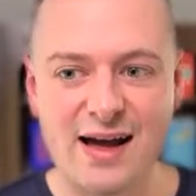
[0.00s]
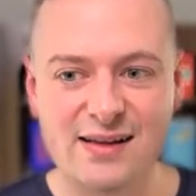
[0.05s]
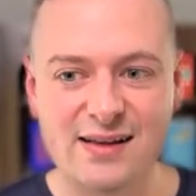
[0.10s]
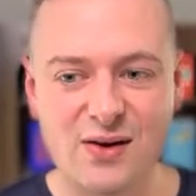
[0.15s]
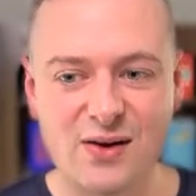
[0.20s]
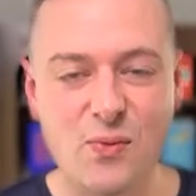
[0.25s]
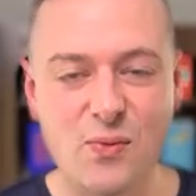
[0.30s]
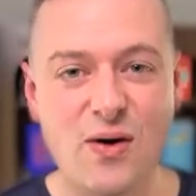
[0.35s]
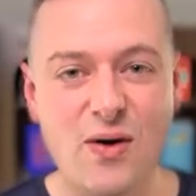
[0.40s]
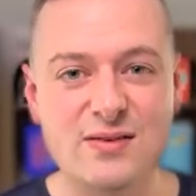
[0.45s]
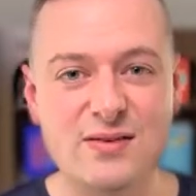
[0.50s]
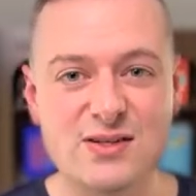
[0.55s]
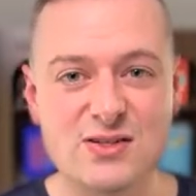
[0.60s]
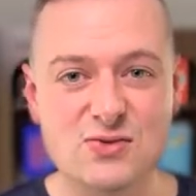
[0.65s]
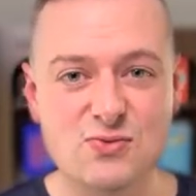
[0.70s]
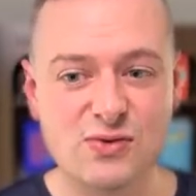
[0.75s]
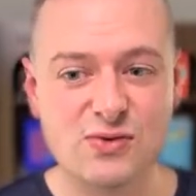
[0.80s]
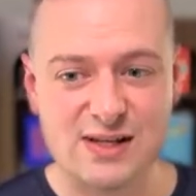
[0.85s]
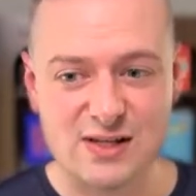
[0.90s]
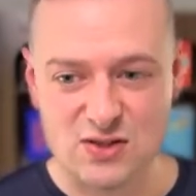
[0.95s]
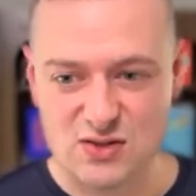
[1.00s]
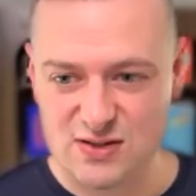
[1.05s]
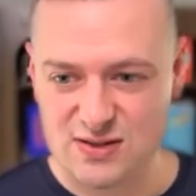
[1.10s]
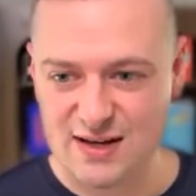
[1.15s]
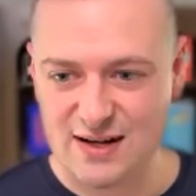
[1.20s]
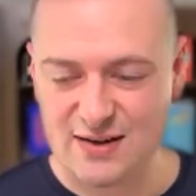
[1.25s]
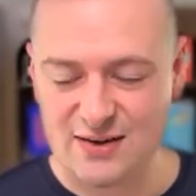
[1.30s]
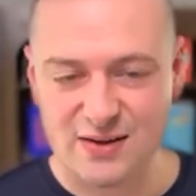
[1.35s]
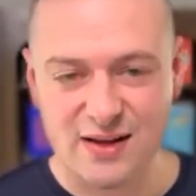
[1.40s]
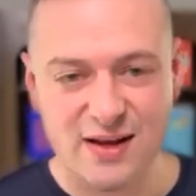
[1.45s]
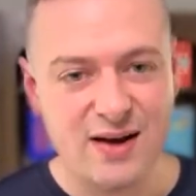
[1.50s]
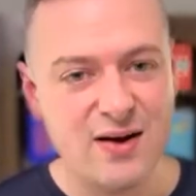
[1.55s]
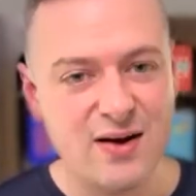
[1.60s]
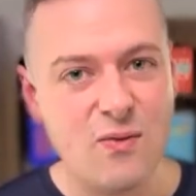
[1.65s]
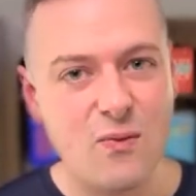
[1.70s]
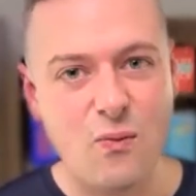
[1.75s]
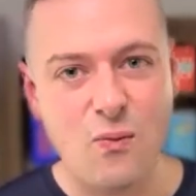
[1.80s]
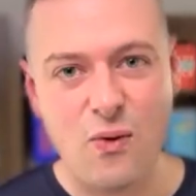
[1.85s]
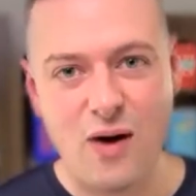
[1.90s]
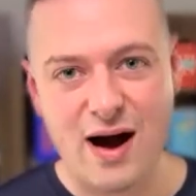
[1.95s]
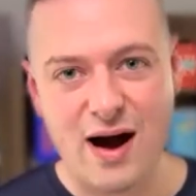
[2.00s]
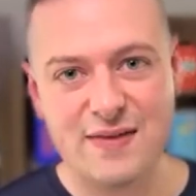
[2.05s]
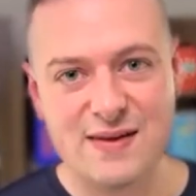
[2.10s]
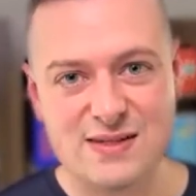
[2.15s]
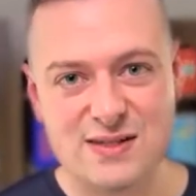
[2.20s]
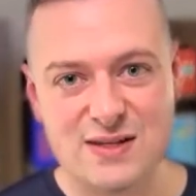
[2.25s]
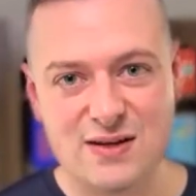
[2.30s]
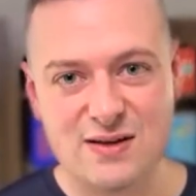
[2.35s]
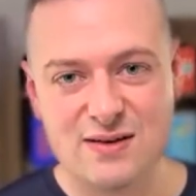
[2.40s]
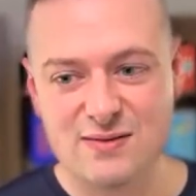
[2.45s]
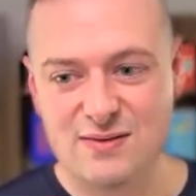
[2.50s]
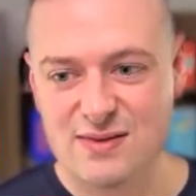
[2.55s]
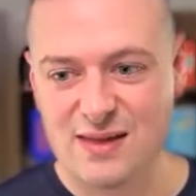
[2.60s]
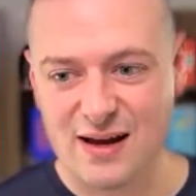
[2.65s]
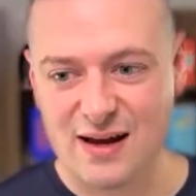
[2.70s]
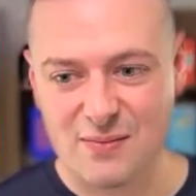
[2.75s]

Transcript: Like, what just really sell why this, like